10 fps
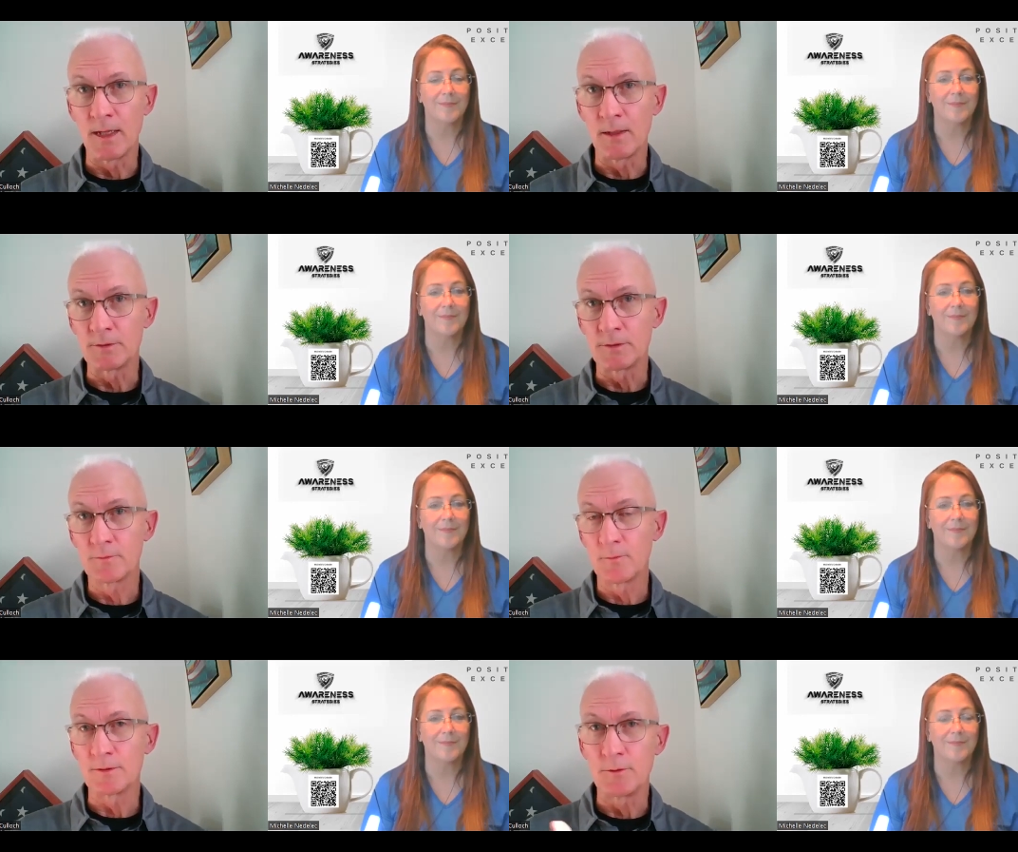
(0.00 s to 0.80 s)
Speaker 1: That was
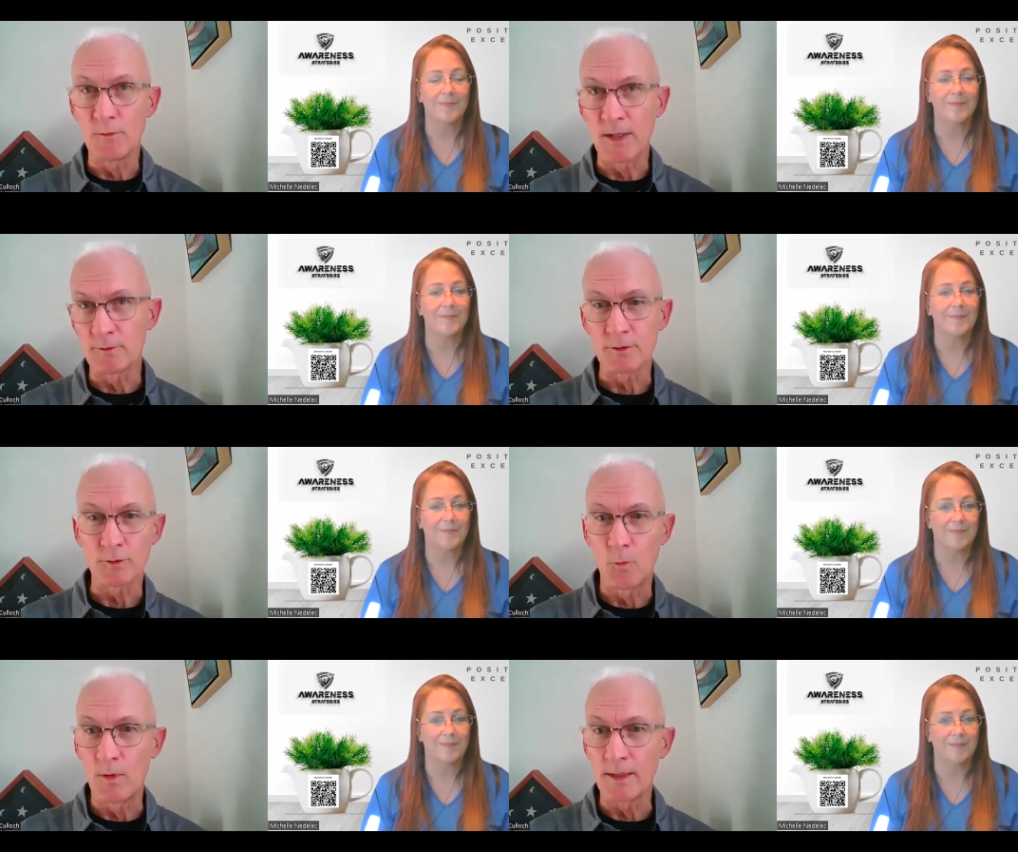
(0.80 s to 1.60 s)
what, two thousand
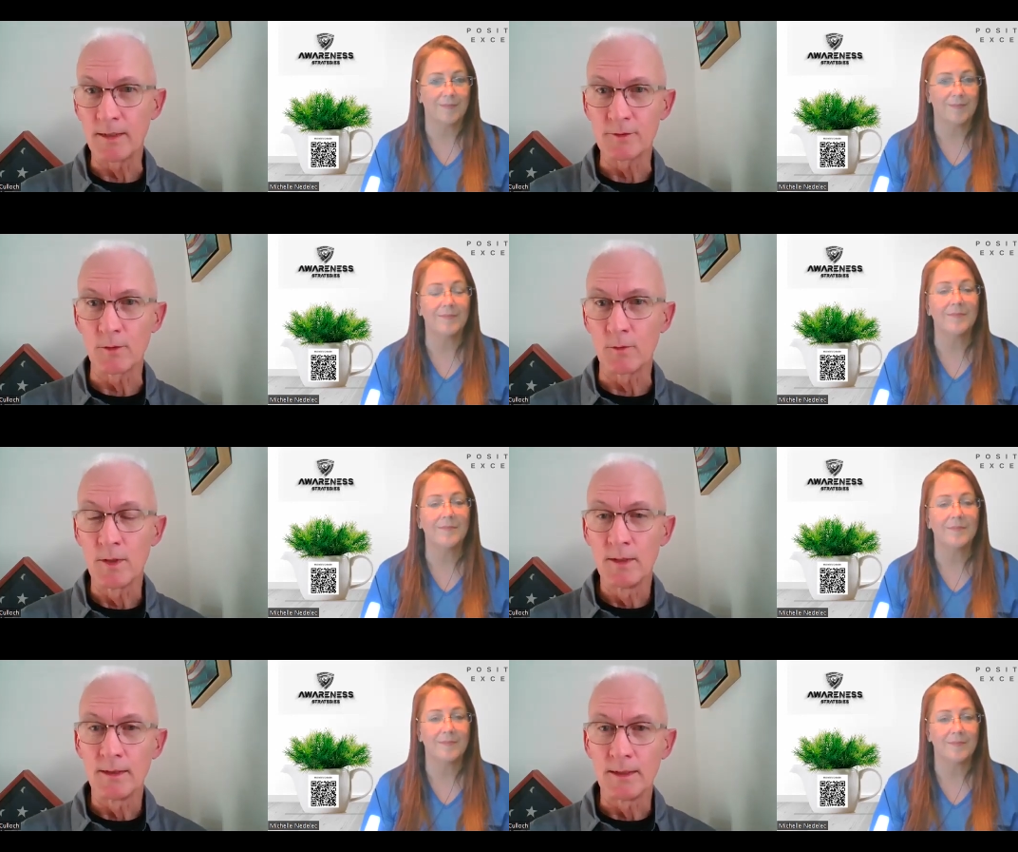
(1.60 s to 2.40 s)
twenty. So
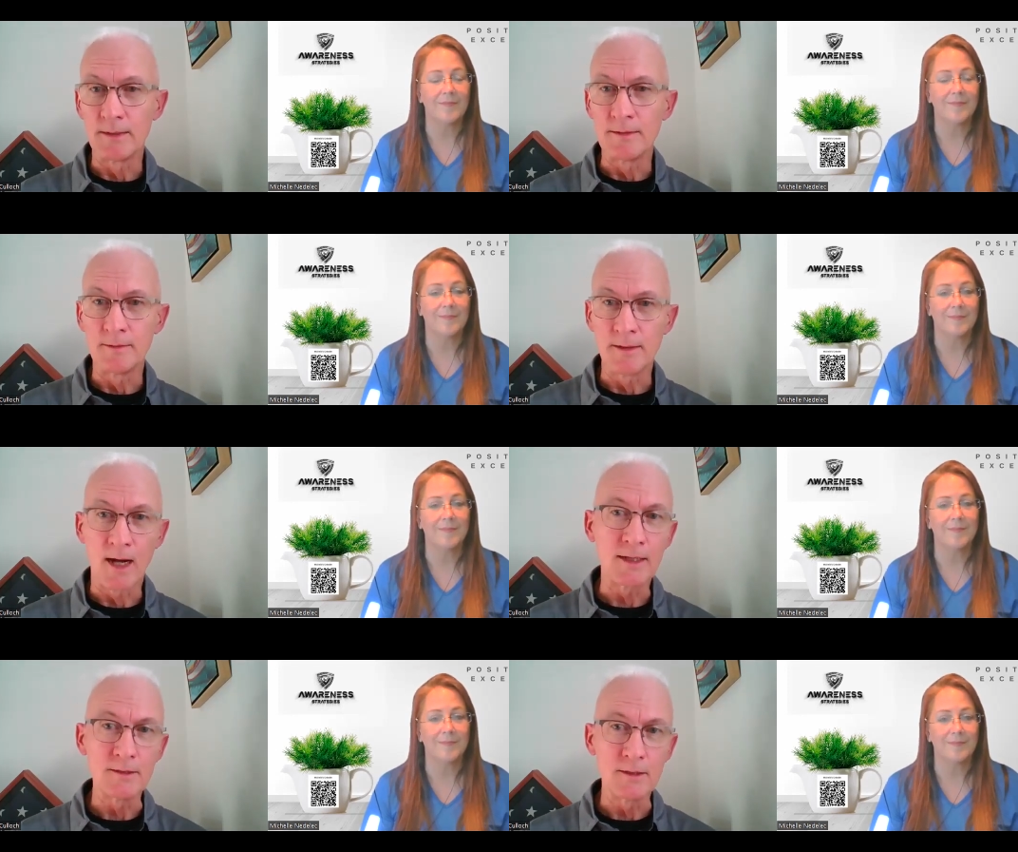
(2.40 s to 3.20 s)
in
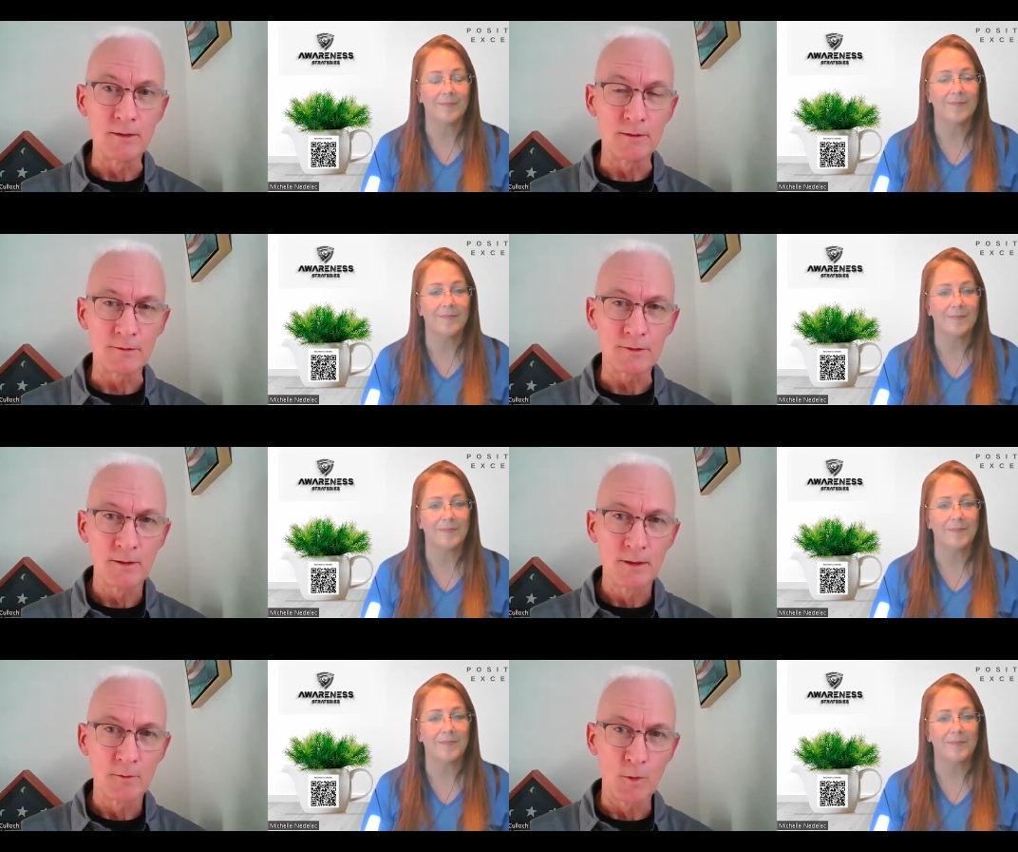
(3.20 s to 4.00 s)
nine years,
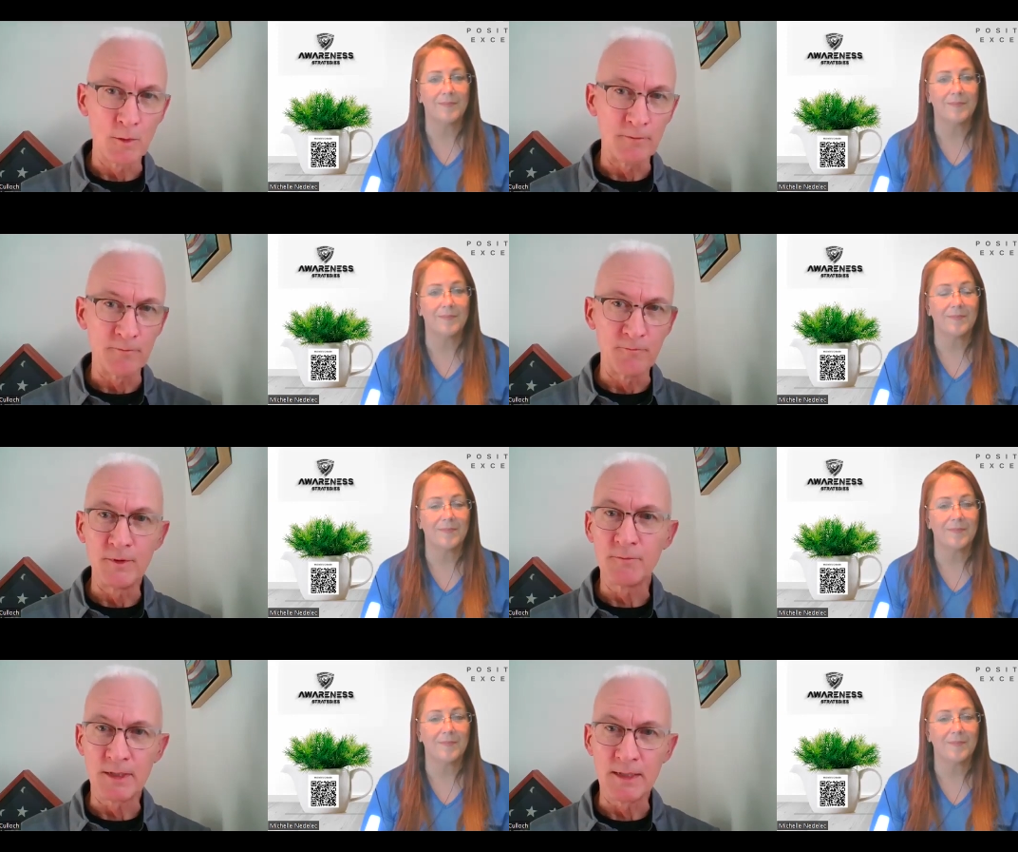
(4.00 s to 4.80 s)
we went from
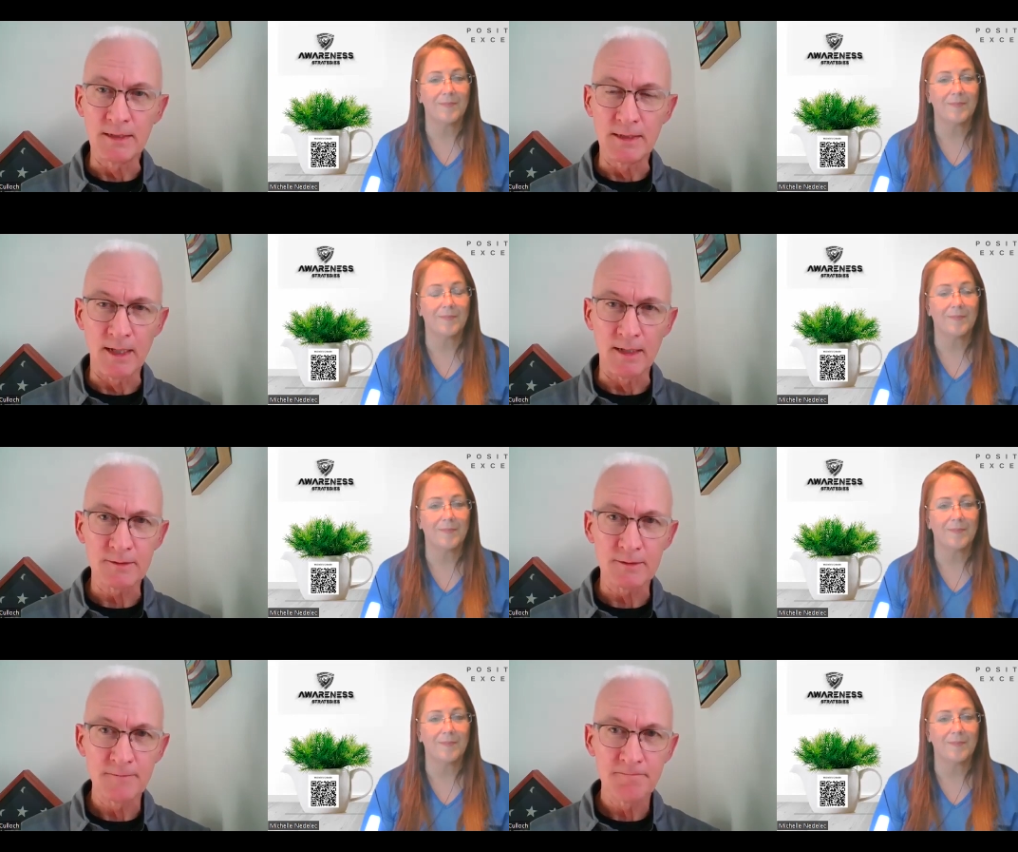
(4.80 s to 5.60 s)
fifteen
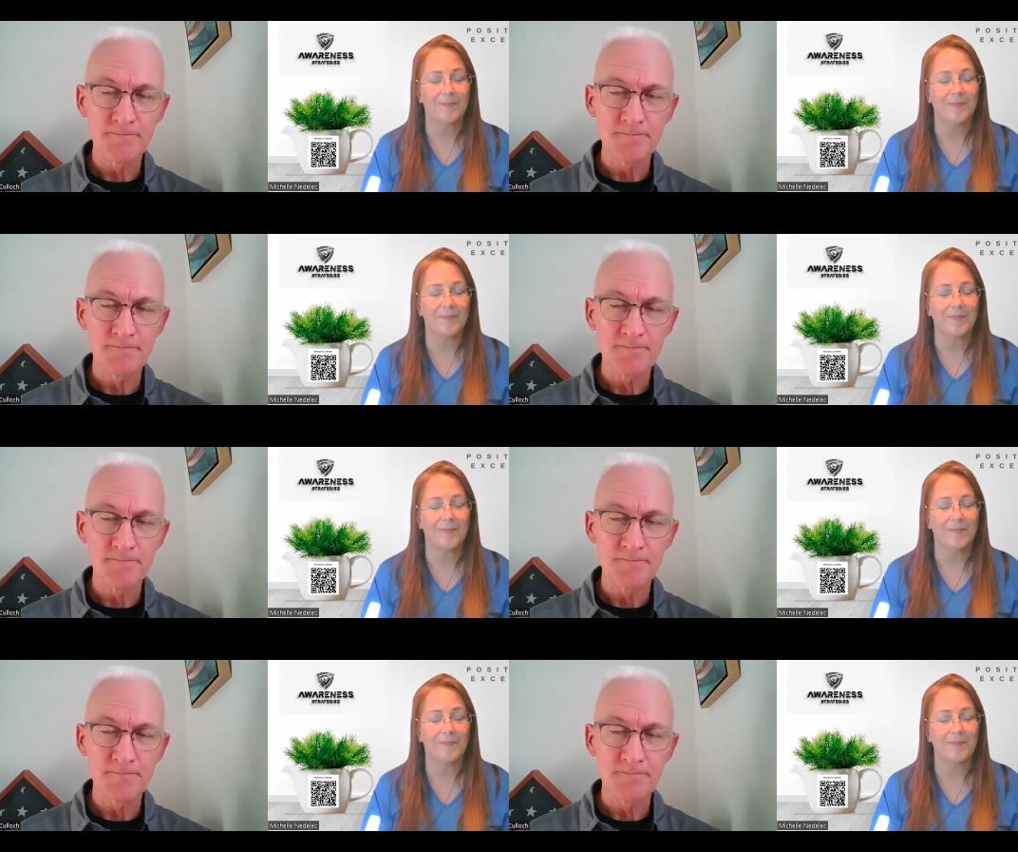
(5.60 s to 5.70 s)
cadets